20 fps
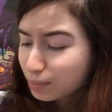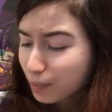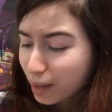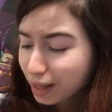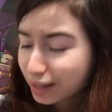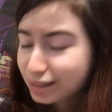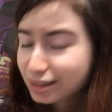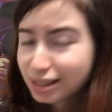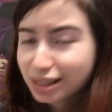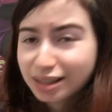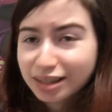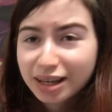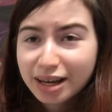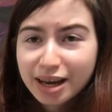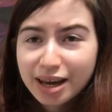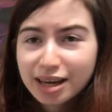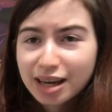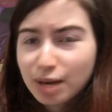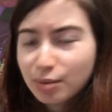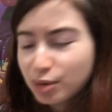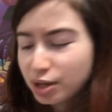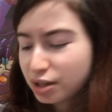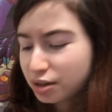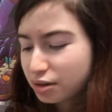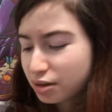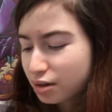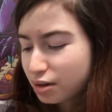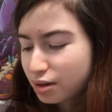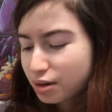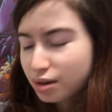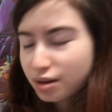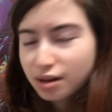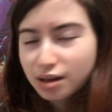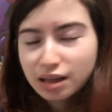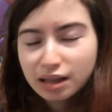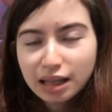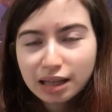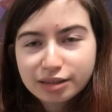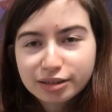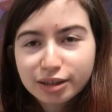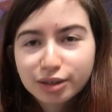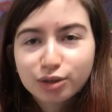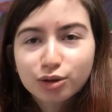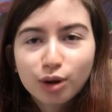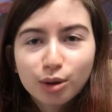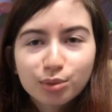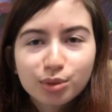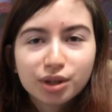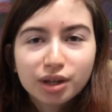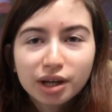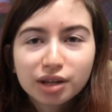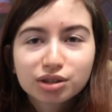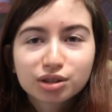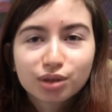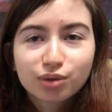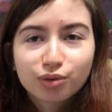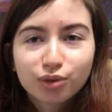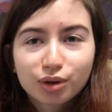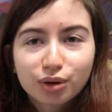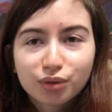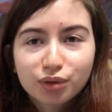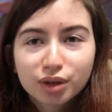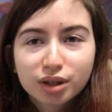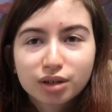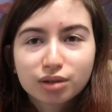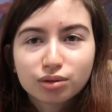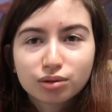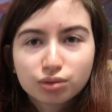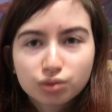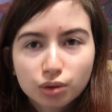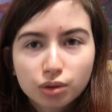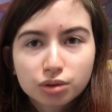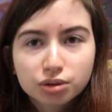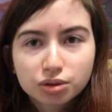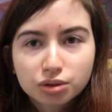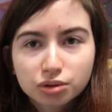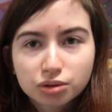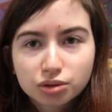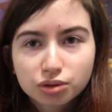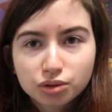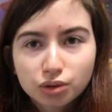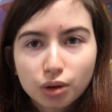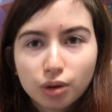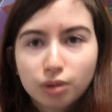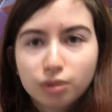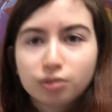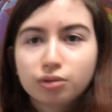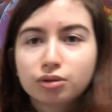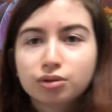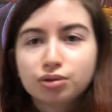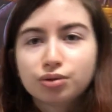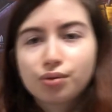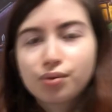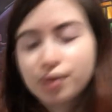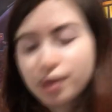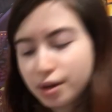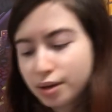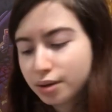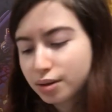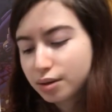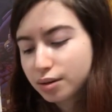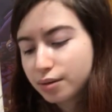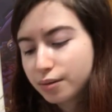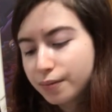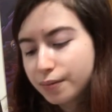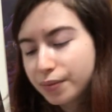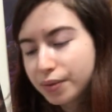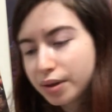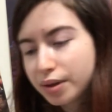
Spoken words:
Messy and gay, that's a combination for a freaking tortured soul, don't you think?